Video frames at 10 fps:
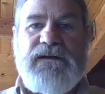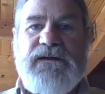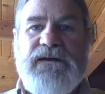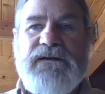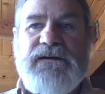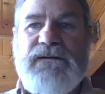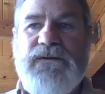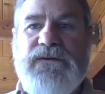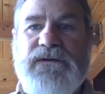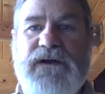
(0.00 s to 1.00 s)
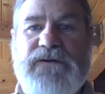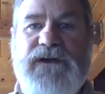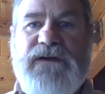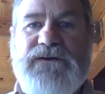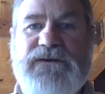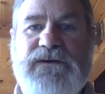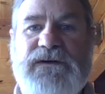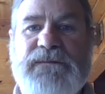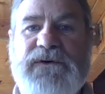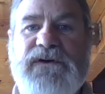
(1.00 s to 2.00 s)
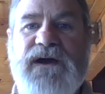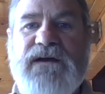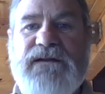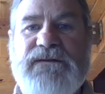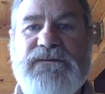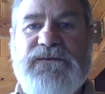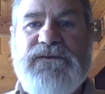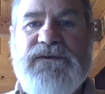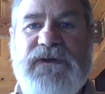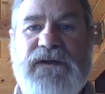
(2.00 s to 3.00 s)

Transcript: Local contractor Bill Coughlin was